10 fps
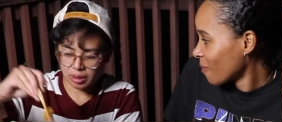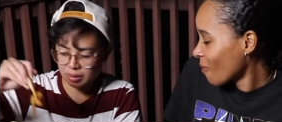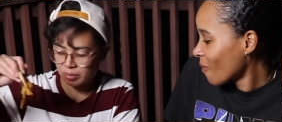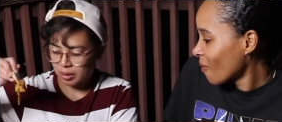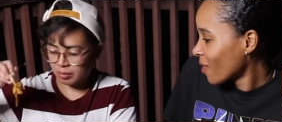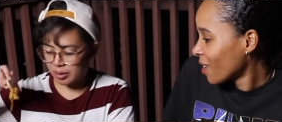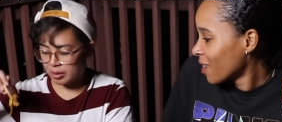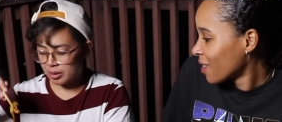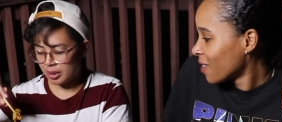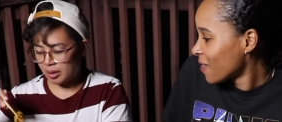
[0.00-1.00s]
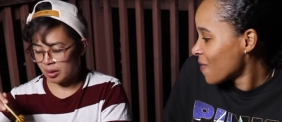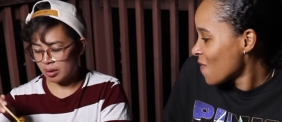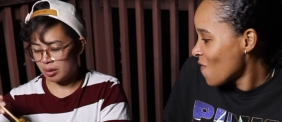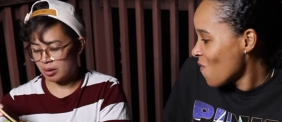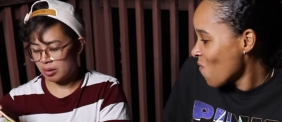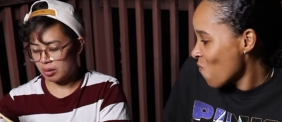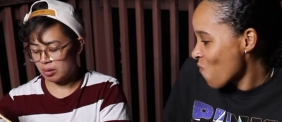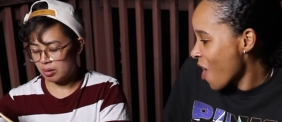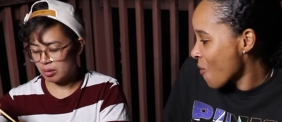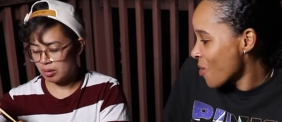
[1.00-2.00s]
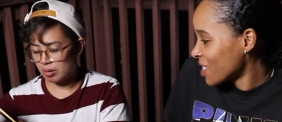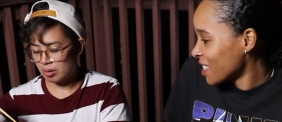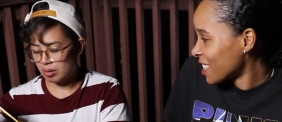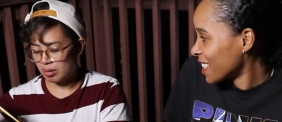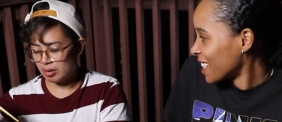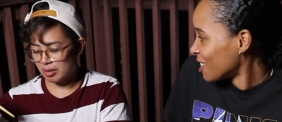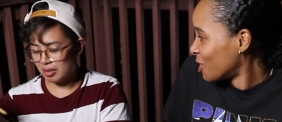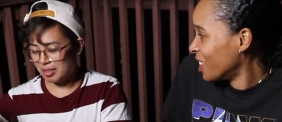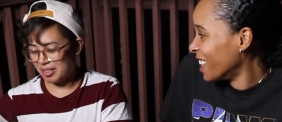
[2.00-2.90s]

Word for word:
Speaker 1: How, how were you saying it?
Speaker 2: I wasn't. I just.